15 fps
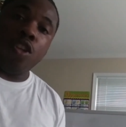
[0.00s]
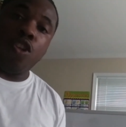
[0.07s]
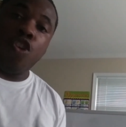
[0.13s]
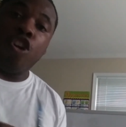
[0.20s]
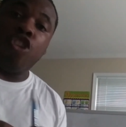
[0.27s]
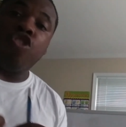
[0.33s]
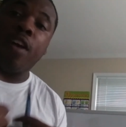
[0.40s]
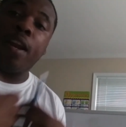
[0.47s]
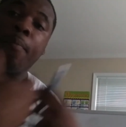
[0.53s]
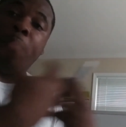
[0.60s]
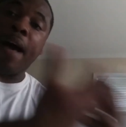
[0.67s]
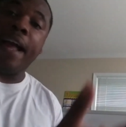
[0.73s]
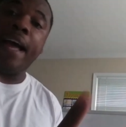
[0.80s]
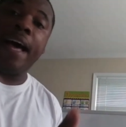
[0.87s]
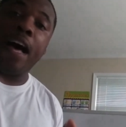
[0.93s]
you're trying to
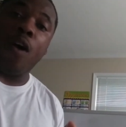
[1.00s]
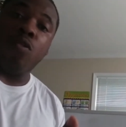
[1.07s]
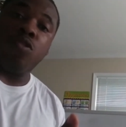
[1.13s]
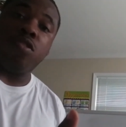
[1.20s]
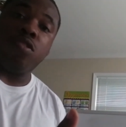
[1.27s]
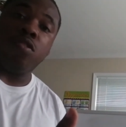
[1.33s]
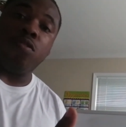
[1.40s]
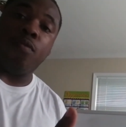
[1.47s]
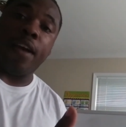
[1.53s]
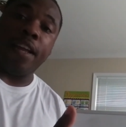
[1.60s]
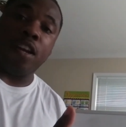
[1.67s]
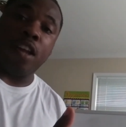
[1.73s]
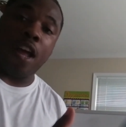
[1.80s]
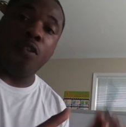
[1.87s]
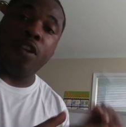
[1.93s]
buy a house,
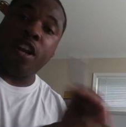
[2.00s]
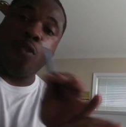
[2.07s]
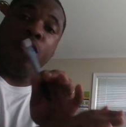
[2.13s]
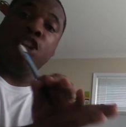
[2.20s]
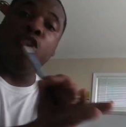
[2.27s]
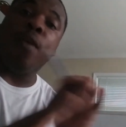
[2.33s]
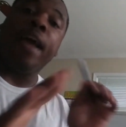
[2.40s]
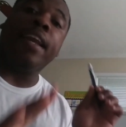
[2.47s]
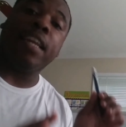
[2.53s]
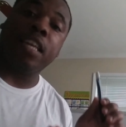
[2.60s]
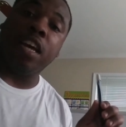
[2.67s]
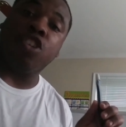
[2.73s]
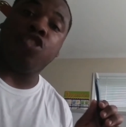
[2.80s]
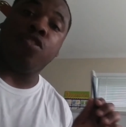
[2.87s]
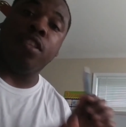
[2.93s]
right? I don't care where you at in the
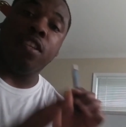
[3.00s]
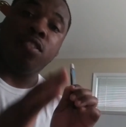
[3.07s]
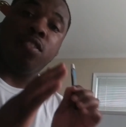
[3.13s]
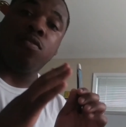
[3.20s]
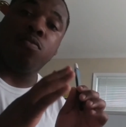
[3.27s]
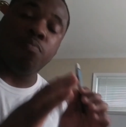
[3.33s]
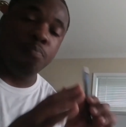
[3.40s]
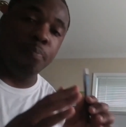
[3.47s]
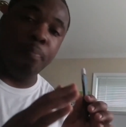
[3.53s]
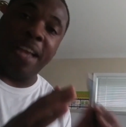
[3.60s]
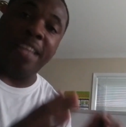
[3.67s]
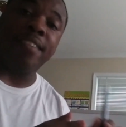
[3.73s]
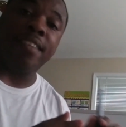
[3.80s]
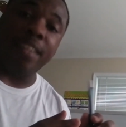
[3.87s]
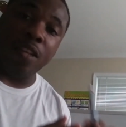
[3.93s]
country, this
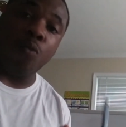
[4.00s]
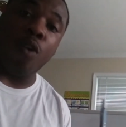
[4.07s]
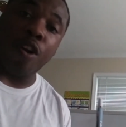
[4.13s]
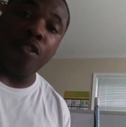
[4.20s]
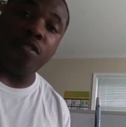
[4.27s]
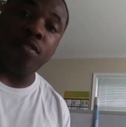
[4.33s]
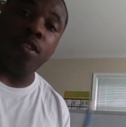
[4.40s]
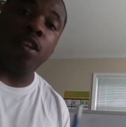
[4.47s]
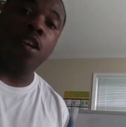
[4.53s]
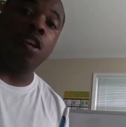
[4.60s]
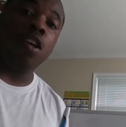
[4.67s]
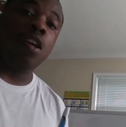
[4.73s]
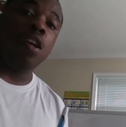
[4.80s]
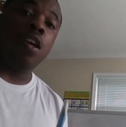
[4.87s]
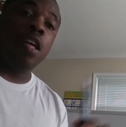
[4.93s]
basically works.
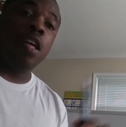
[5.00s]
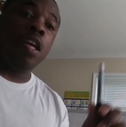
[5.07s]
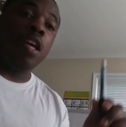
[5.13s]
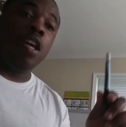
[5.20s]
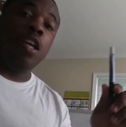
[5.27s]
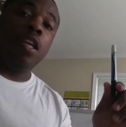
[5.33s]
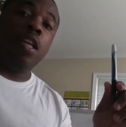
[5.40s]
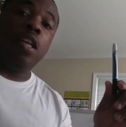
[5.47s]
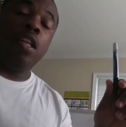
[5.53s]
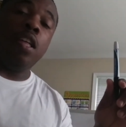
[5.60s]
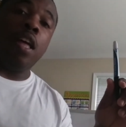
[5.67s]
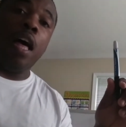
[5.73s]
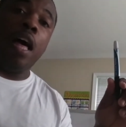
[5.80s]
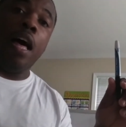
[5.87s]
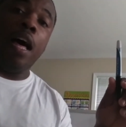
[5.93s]

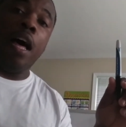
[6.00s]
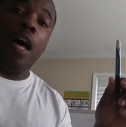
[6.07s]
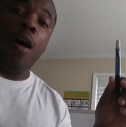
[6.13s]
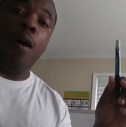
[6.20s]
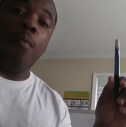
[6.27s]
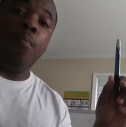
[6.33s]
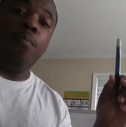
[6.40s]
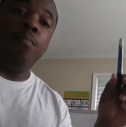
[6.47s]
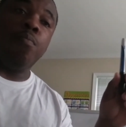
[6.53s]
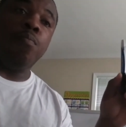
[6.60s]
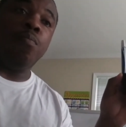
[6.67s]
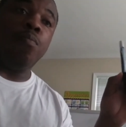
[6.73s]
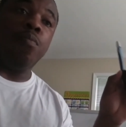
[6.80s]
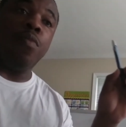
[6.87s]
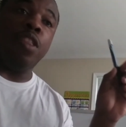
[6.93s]
Um,
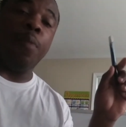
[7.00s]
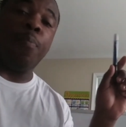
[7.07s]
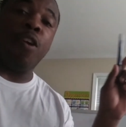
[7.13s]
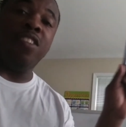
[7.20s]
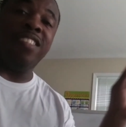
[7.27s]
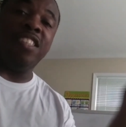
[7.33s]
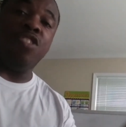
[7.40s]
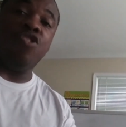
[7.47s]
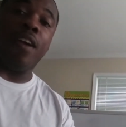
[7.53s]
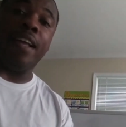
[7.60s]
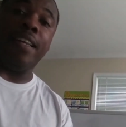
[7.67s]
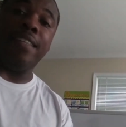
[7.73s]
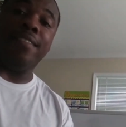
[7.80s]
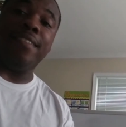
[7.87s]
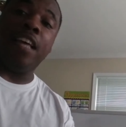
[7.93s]
the person trying
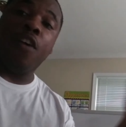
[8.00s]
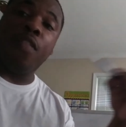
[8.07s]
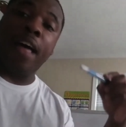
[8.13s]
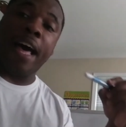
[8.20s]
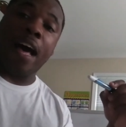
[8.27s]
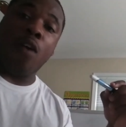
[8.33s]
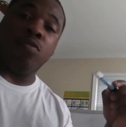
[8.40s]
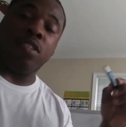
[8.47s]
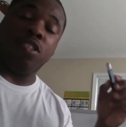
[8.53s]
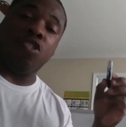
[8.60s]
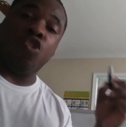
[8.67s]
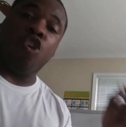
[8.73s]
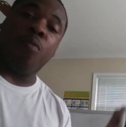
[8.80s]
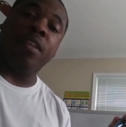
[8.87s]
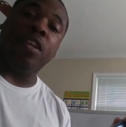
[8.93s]
to sell the house is
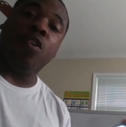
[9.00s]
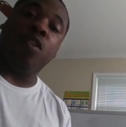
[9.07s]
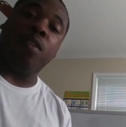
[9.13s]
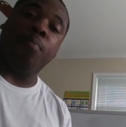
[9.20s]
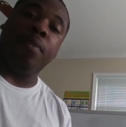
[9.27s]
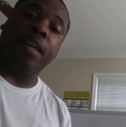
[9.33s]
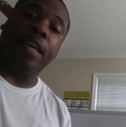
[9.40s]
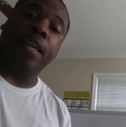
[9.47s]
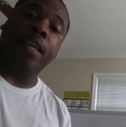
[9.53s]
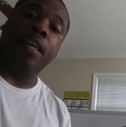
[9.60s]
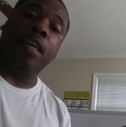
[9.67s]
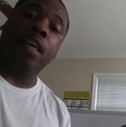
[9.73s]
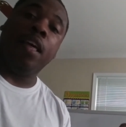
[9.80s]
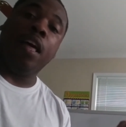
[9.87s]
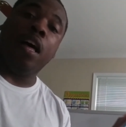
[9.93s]
normally going to be
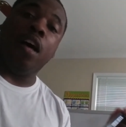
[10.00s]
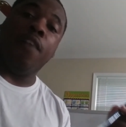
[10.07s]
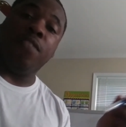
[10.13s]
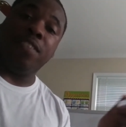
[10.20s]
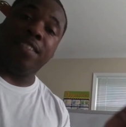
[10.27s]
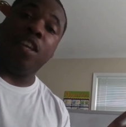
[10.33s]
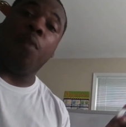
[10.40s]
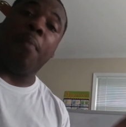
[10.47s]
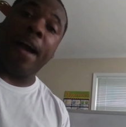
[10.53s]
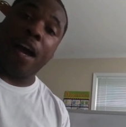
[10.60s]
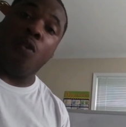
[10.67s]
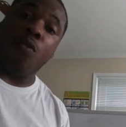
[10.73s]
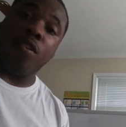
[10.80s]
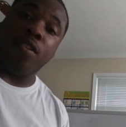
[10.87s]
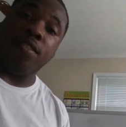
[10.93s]
a uh, for sale by
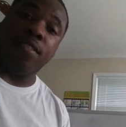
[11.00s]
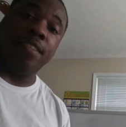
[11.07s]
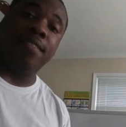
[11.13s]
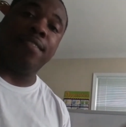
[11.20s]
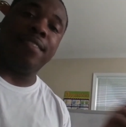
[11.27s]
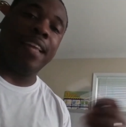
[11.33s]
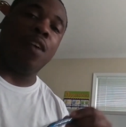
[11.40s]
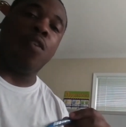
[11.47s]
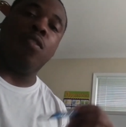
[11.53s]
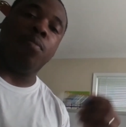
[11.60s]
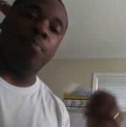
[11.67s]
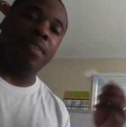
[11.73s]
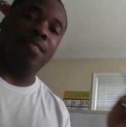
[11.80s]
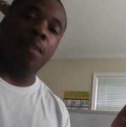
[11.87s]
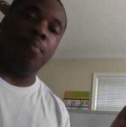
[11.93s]
owners. This is not going to
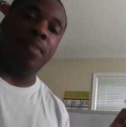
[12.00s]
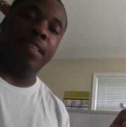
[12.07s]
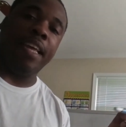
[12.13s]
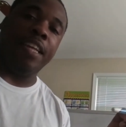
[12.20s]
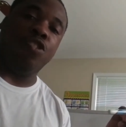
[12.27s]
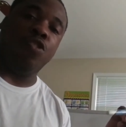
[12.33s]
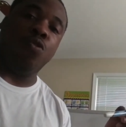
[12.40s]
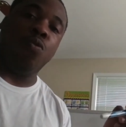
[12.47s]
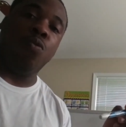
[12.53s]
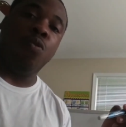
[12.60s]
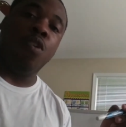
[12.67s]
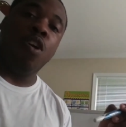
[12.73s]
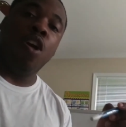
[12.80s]
be something that you